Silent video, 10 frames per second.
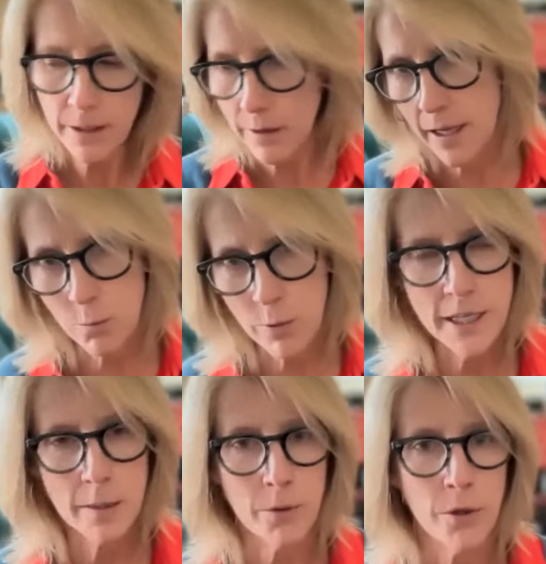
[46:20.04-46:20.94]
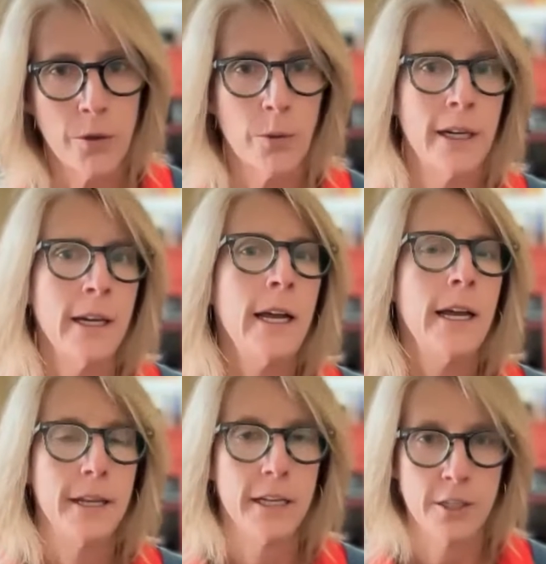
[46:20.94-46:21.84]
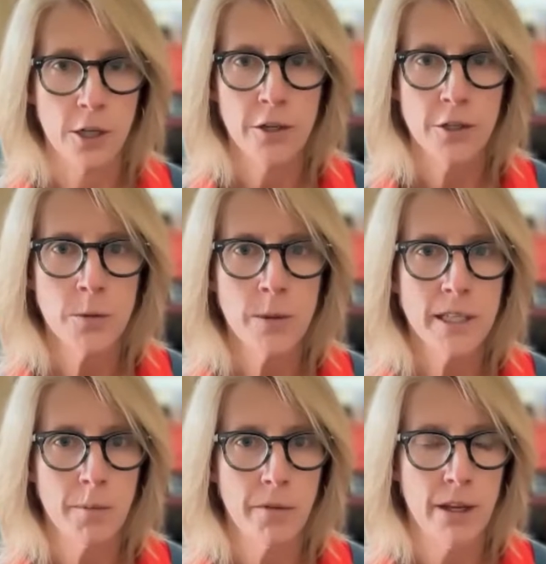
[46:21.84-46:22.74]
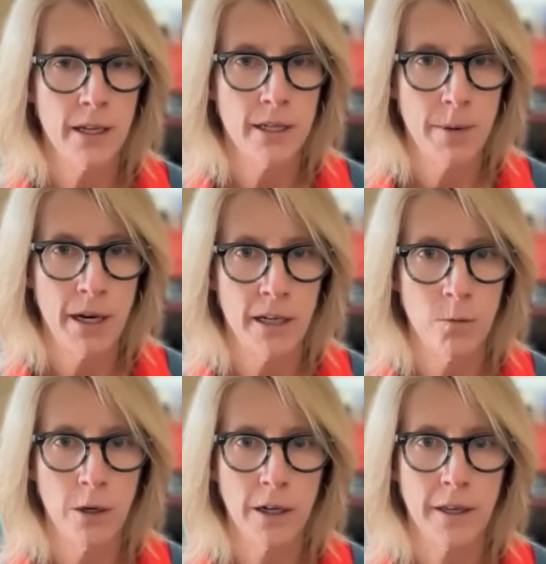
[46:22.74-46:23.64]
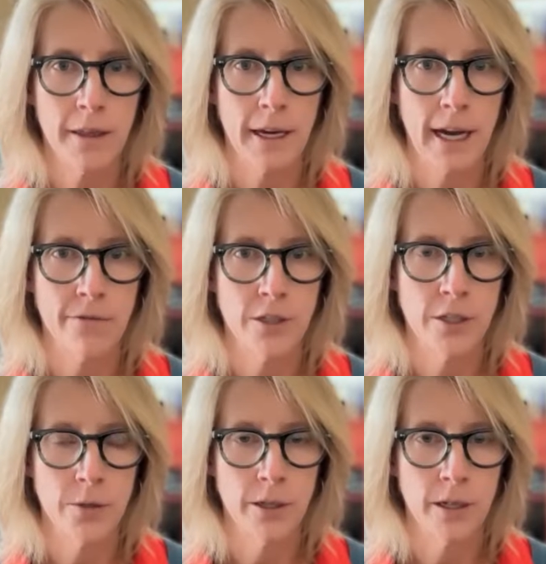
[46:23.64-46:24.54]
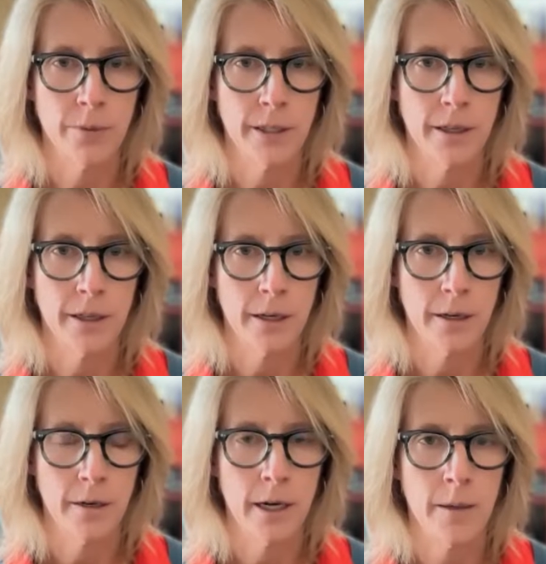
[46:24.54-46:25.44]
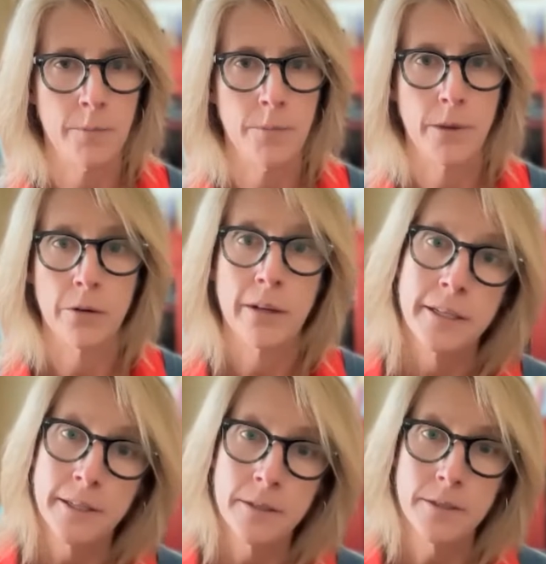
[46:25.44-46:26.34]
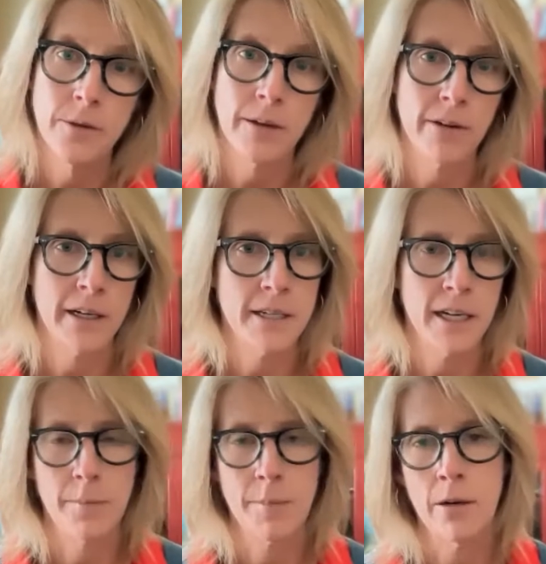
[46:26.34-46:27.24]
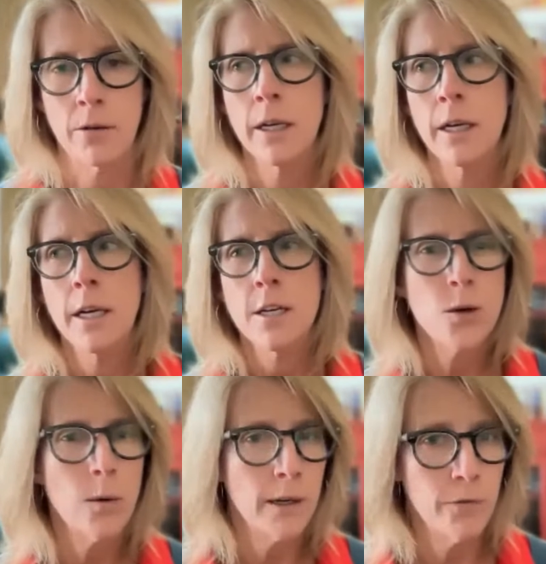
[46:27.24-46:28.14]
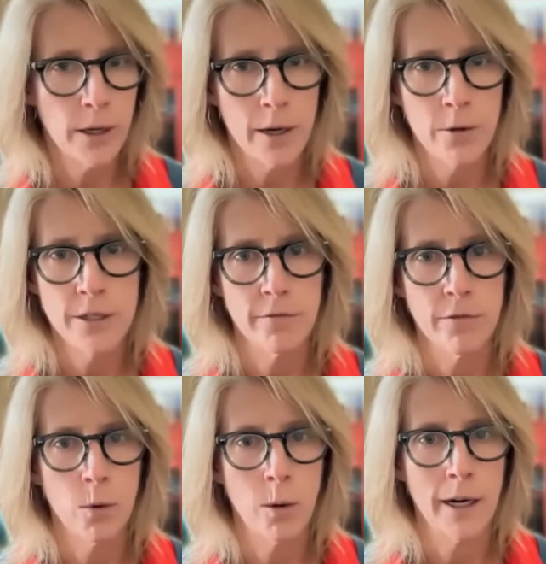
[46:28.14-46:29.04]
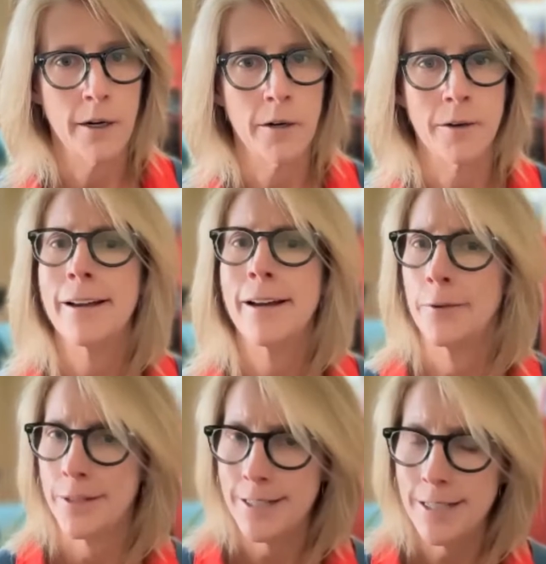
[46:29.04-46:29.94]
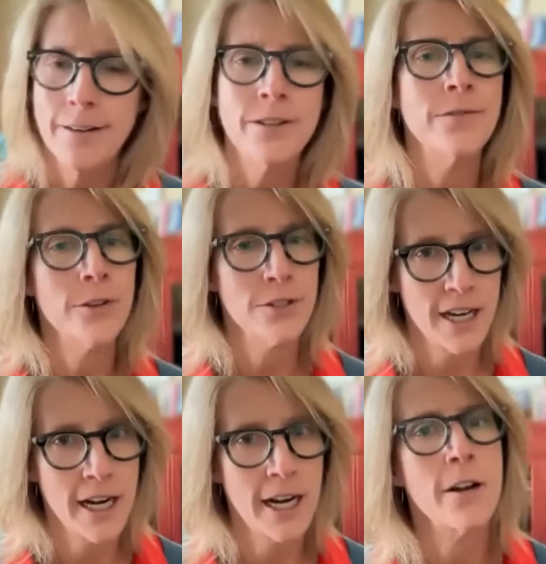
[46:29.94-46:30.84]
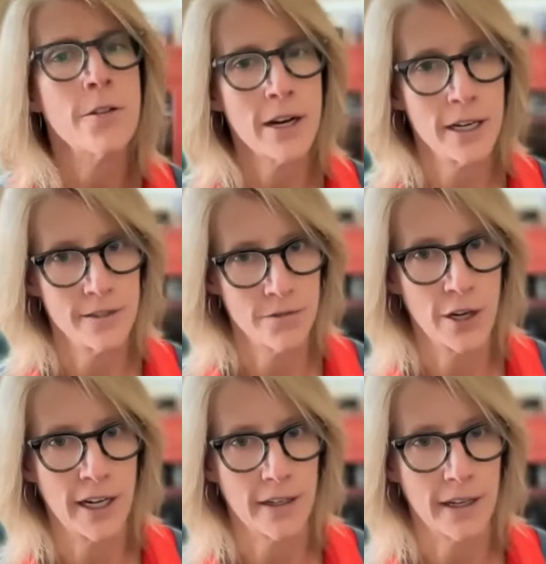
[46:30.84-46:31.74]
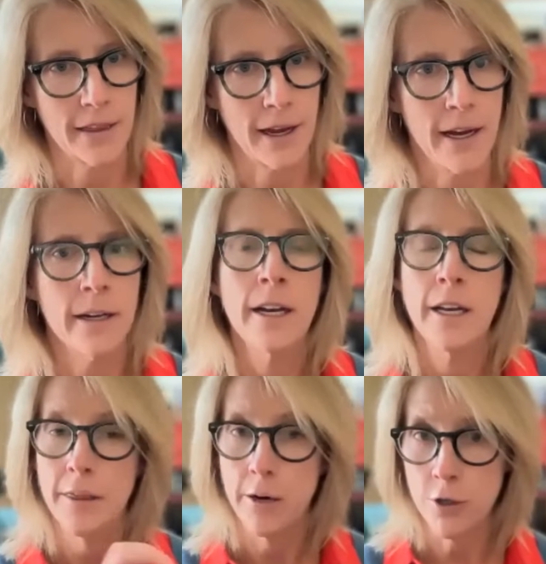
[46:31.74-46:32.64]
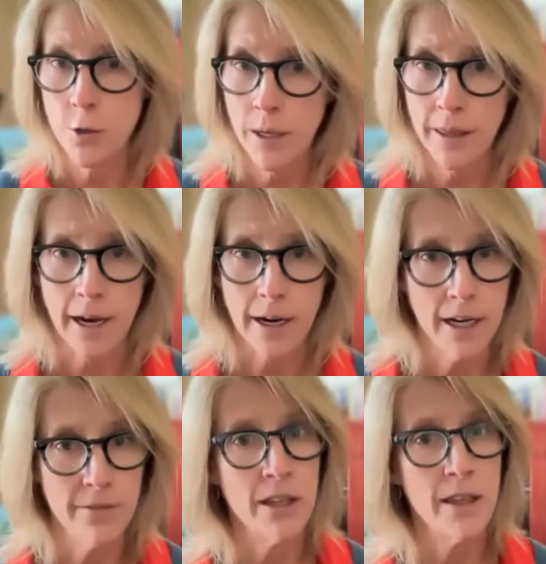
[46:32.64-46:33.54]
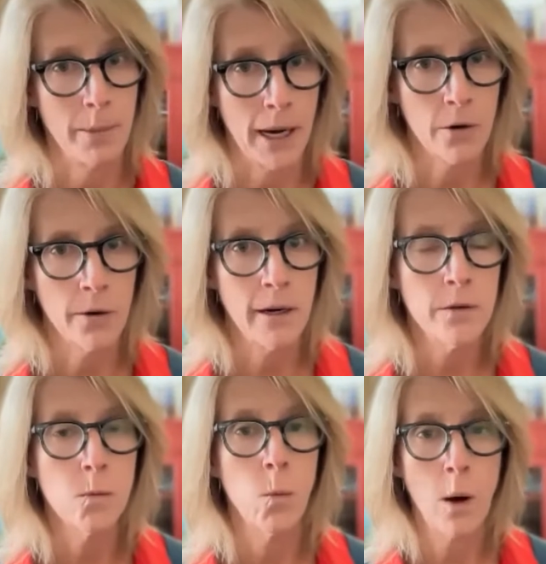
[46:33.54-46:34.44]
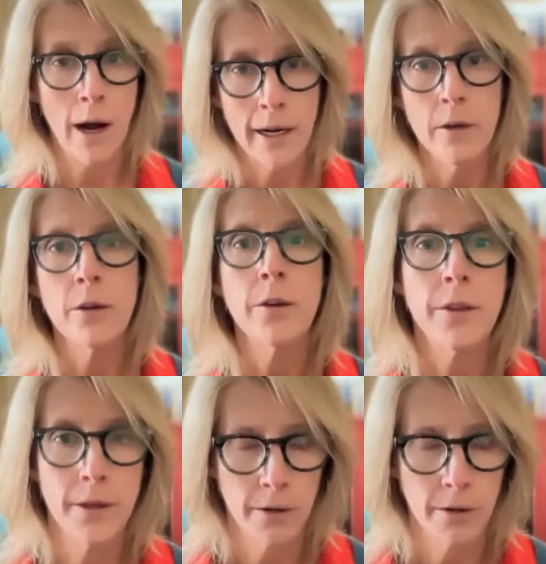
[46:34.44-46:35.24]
Then week number 3, they start doing some of the independent work that they have to do to complete their license. So they've got to take about 24 hours of required health and safety, first aid, other kinds of training like that. They're doing that kind of in the background while